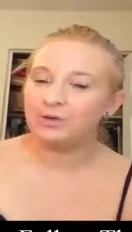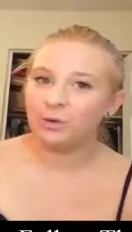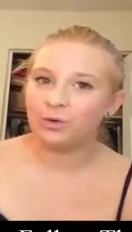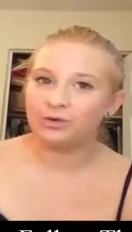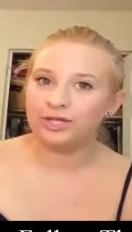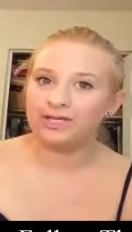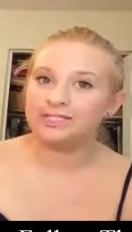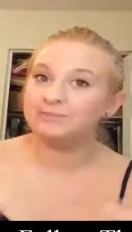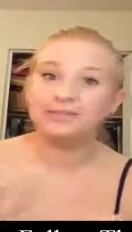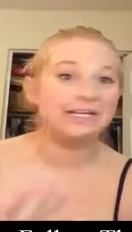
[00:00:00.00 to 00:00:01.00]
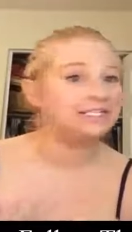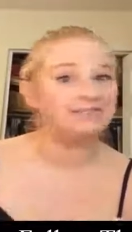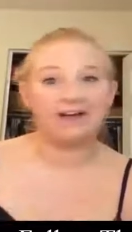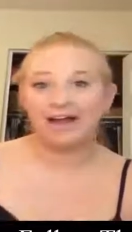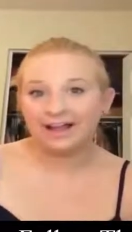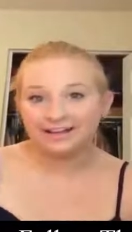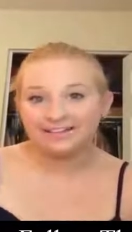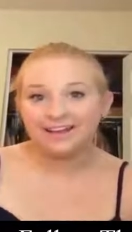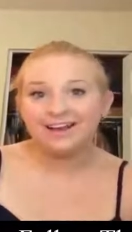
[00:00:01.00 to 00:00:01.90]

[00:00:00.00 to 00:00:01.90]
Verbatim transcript: goal list, but that's fine.